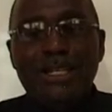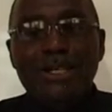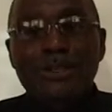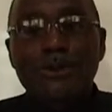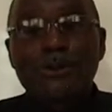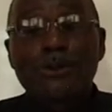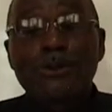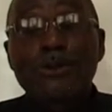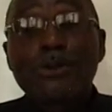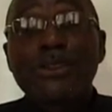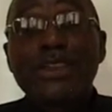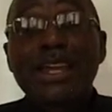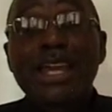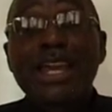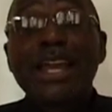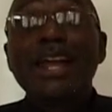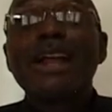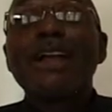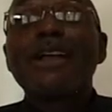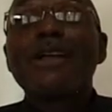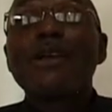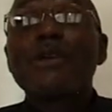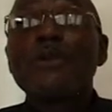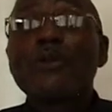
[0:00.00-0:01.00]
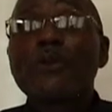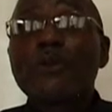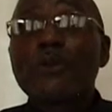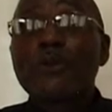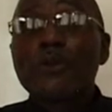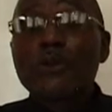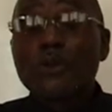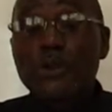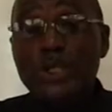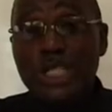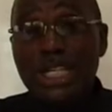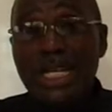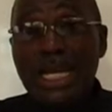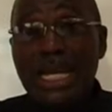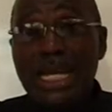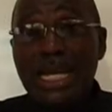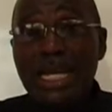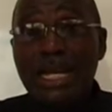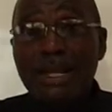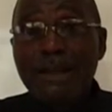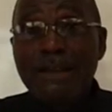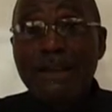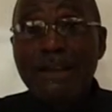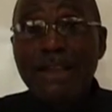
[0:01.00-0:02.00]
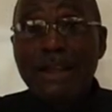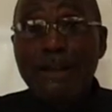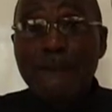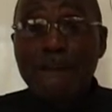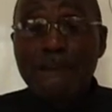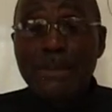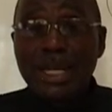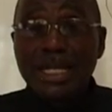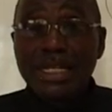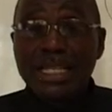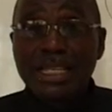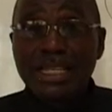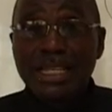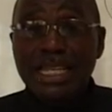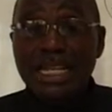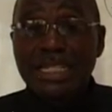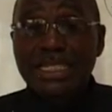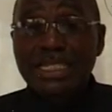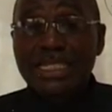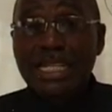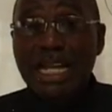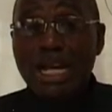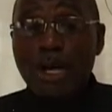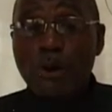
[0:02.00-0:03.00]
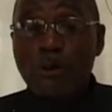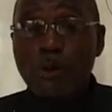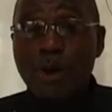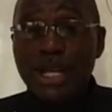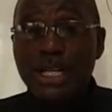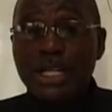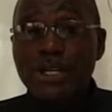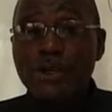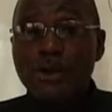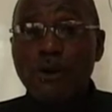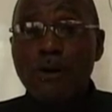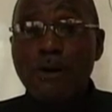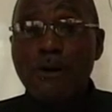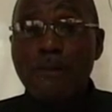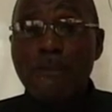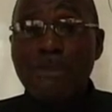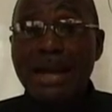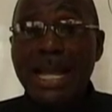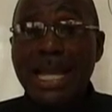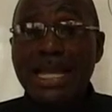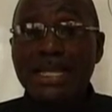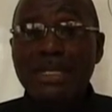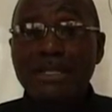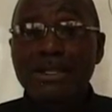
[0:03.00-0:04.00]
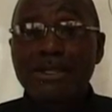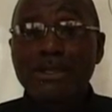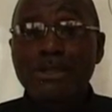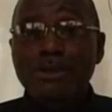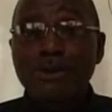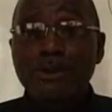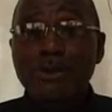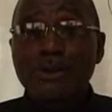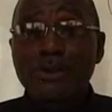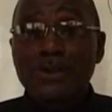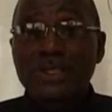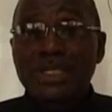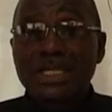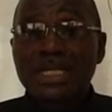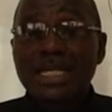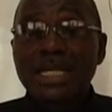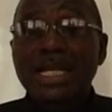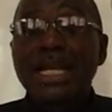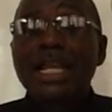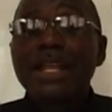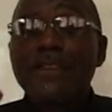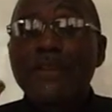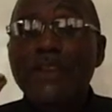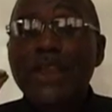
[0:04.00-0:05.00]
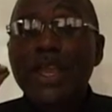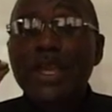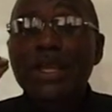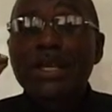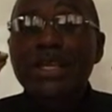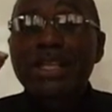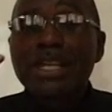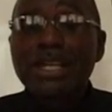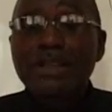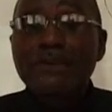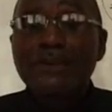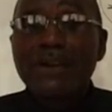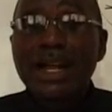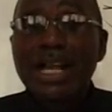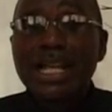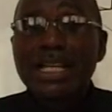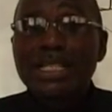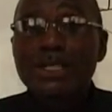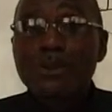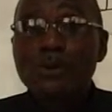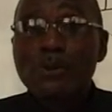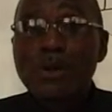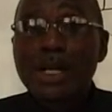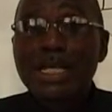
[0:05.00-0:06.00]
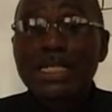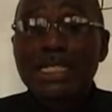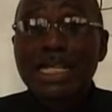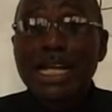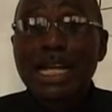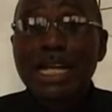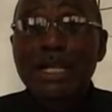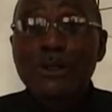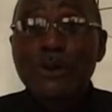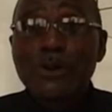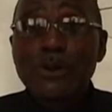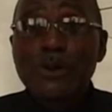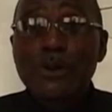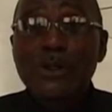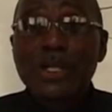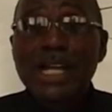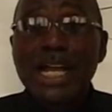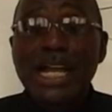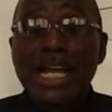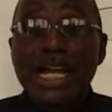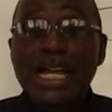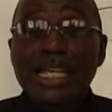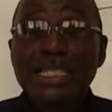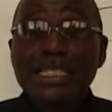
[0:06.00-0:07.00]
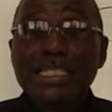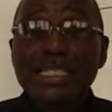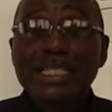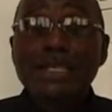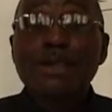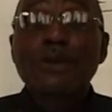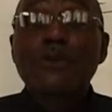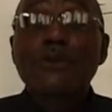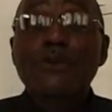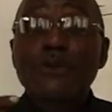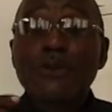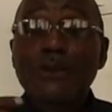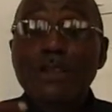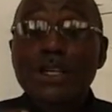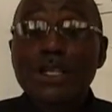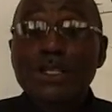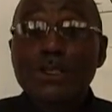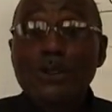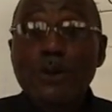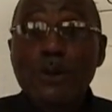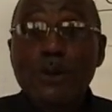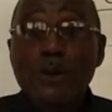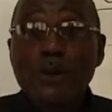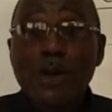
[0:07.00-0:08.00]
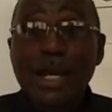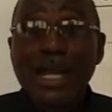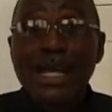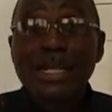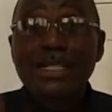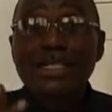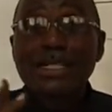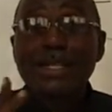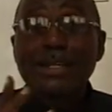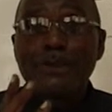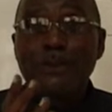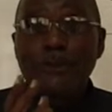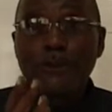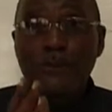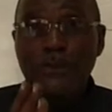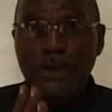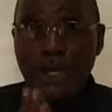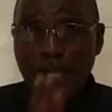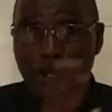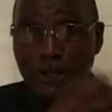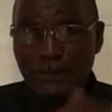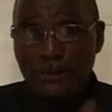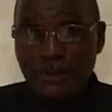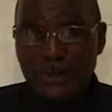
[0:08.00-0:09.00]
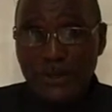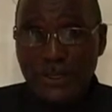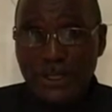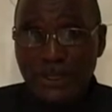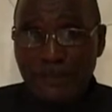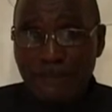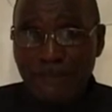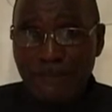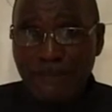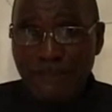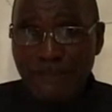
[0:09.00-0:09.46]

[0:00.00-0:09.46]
to the future, meaning that now when you combine those, they give us what are known as phrasal word verbs.